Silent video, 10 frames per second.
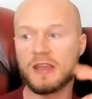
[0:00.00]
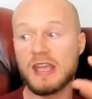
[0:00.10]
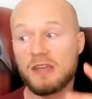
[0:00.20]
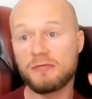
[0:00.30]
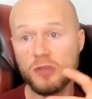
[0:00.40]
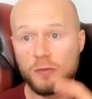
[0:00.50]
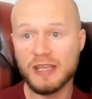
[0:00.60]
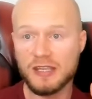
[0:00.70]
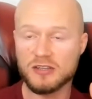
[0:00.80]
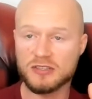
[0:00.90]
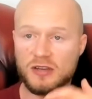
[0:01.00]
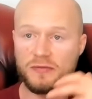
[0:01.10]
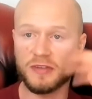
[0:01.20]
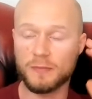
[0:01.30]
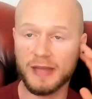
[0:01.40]
if you're making
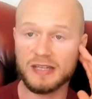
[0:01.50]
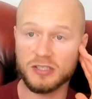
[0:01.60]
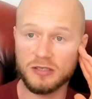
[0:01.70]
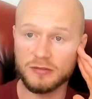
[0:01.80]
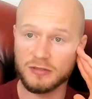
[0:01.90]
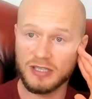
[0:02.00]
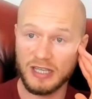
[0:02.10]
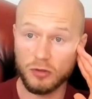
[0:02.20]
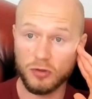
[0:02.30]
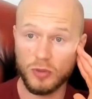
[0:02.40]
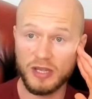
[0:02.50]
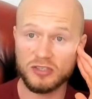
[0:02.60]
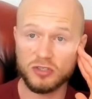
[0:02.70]
yourself feel better in other ways.